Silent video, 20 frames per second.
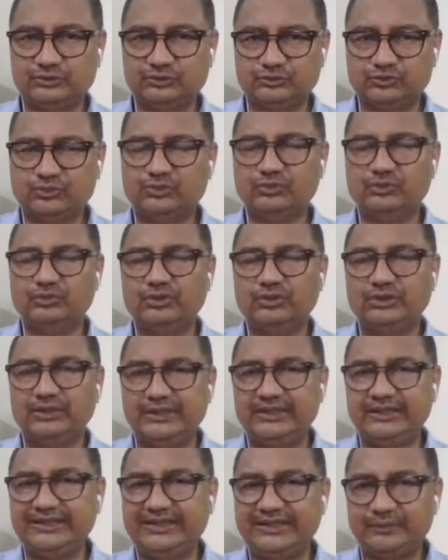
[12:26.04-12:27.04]
So,
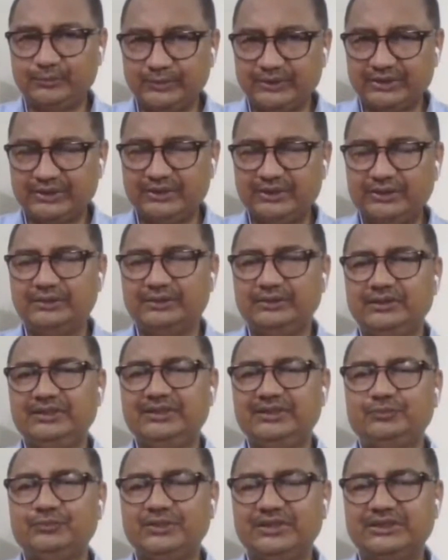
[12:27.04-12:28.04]
in a way,
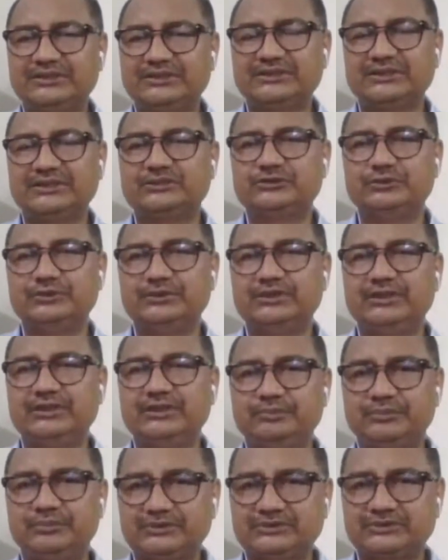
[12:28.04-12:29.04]
he was actually a
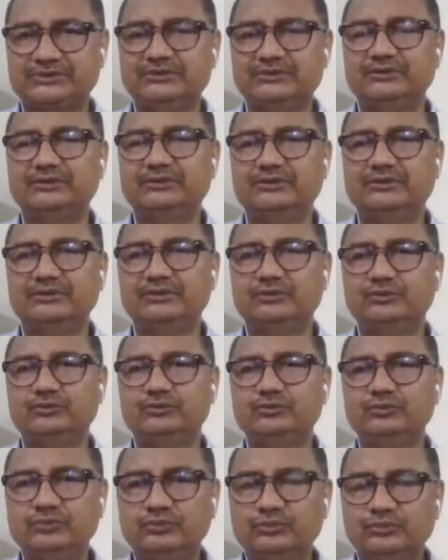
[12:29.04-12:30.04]
person
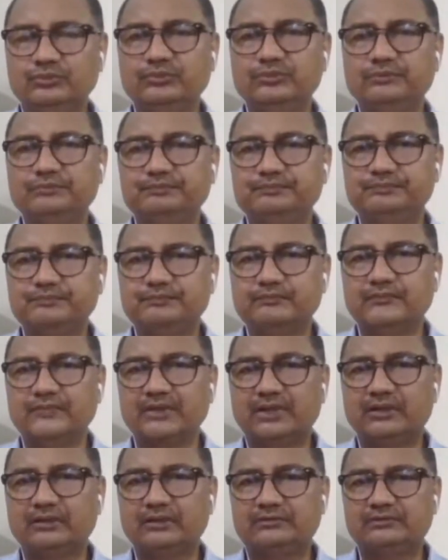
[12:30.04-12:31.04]
who
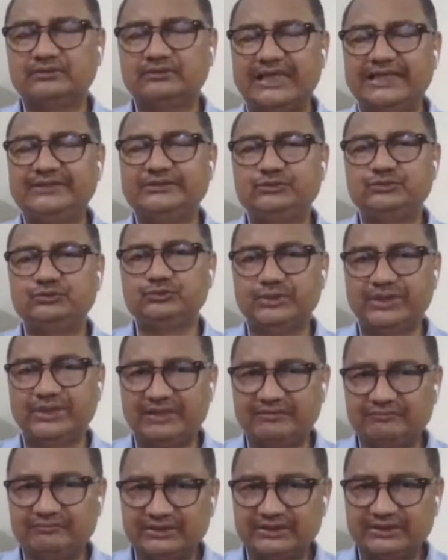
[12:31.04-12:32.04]
tried to
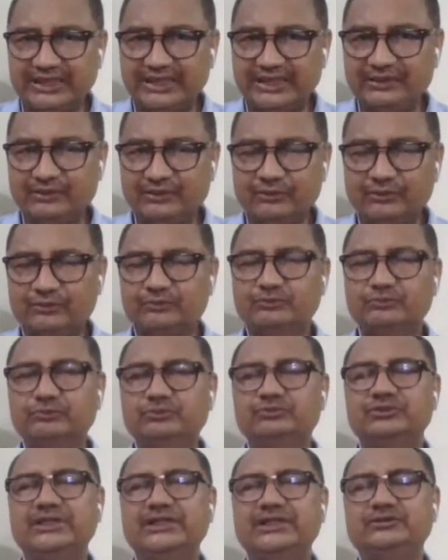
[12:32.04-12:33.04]
have a dialogue, who
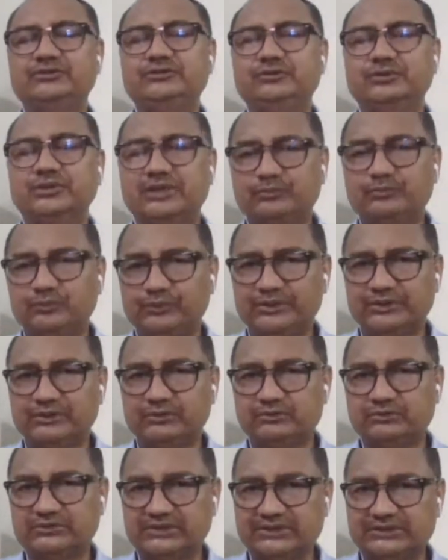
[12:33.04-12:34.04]
tried to come to a
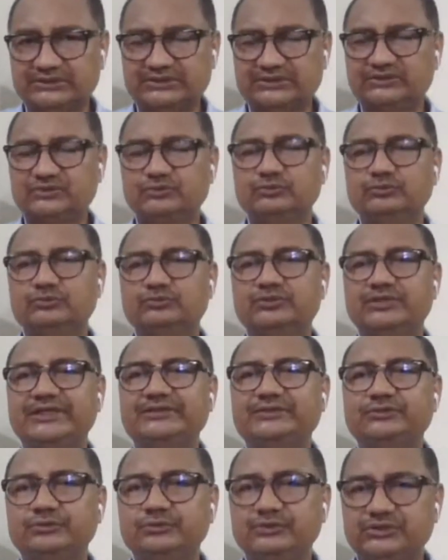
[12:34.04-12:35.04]
consensus, who tried
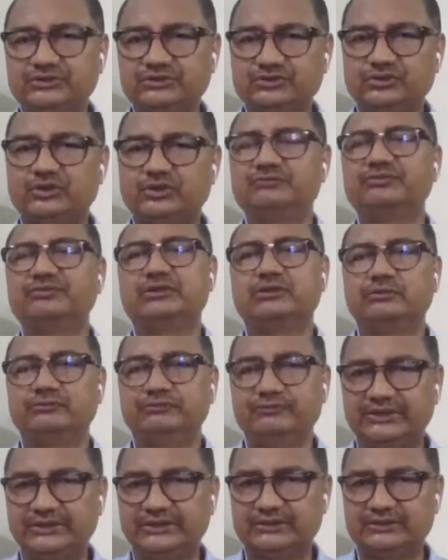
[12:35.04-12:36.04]
to resolve a
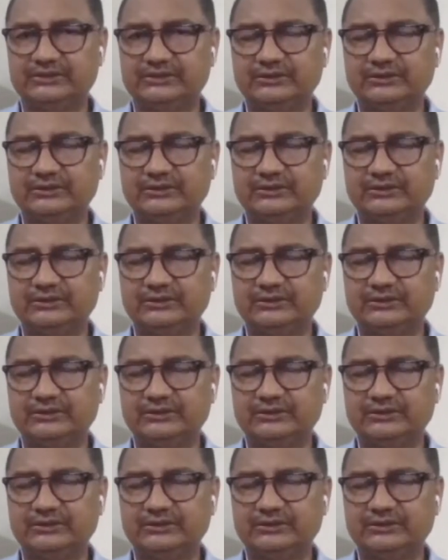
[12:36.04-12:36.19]
conflict.